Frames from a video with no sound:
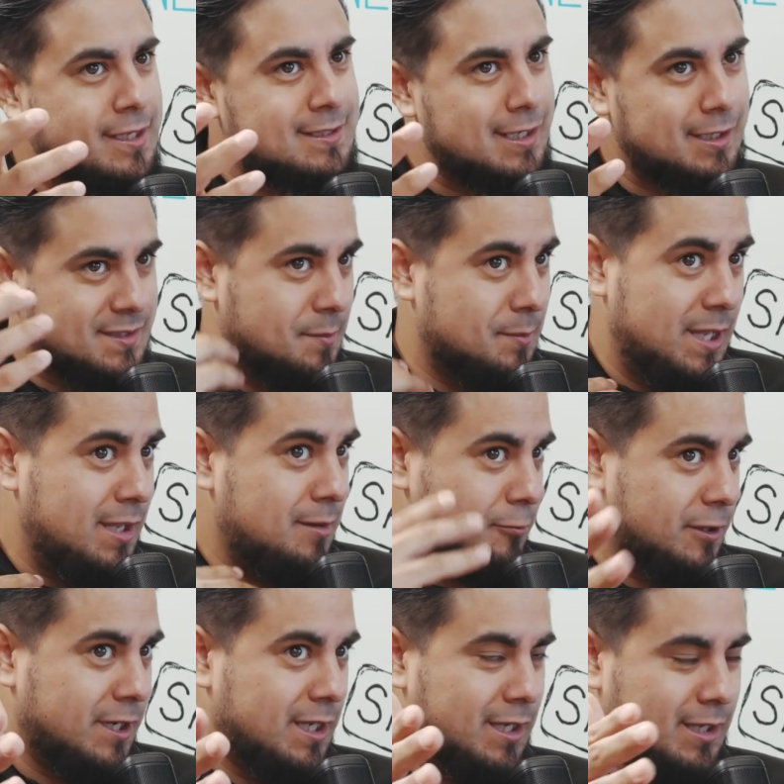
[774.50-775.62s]
Honestly, to me,
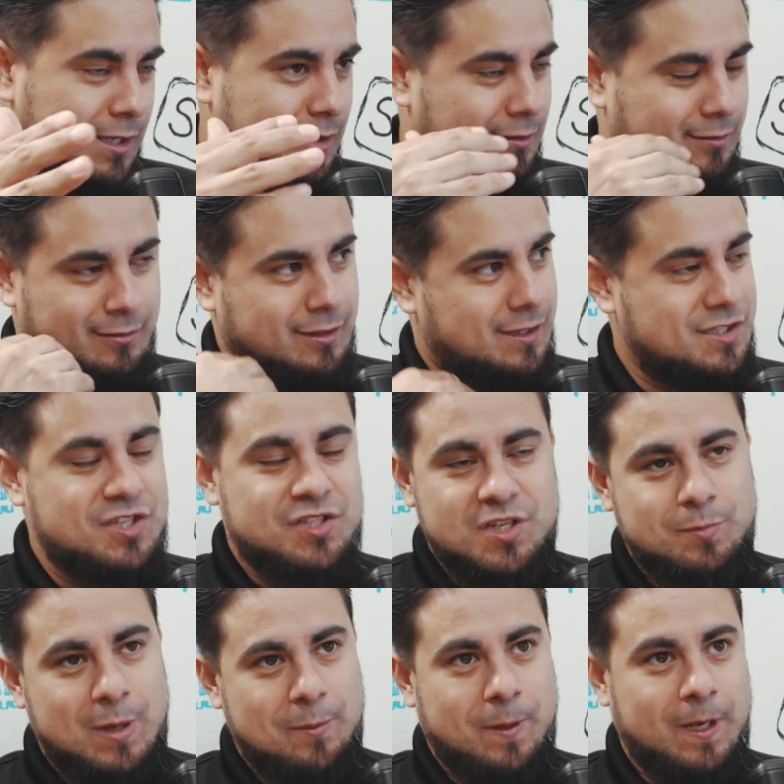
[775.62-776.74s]
Ricky, and this is
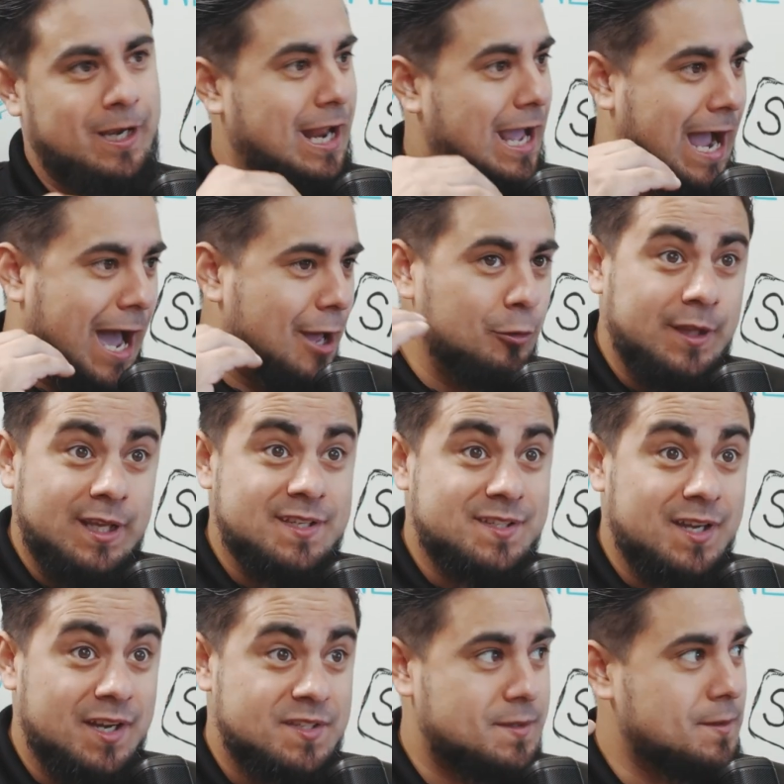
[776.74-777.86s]
just my opinion, I don't think it
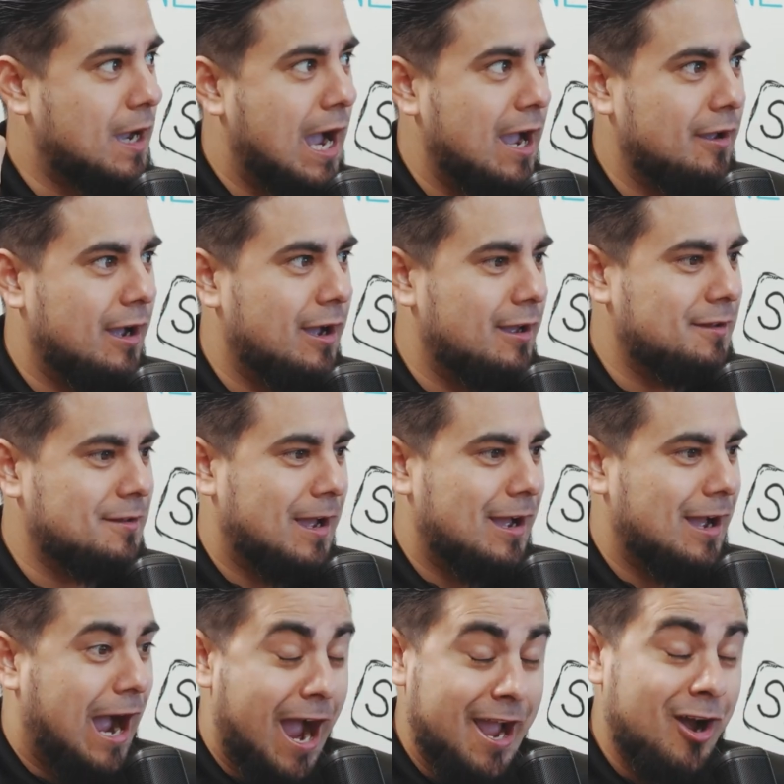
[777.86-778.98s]
sucks. I
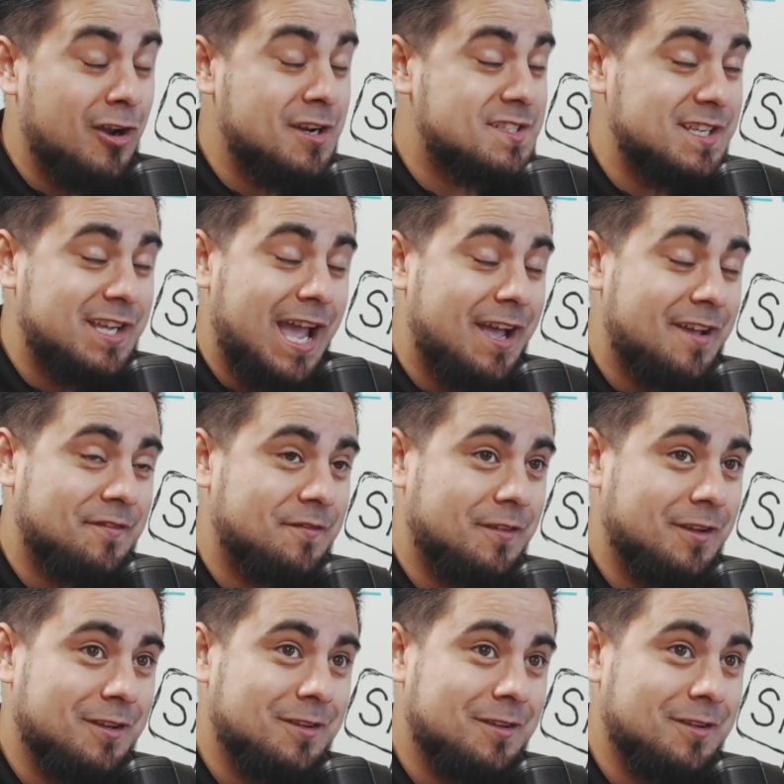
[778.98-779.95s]
honestly have